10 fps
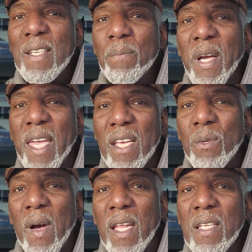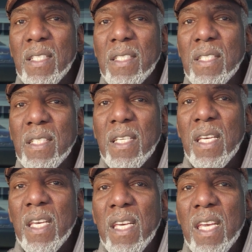But guess what?
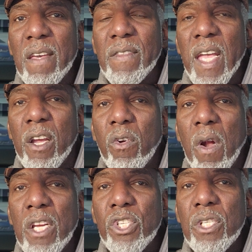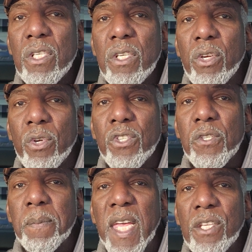If they crush your
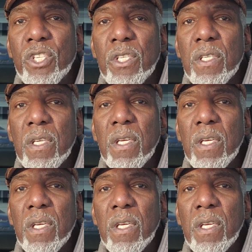speech,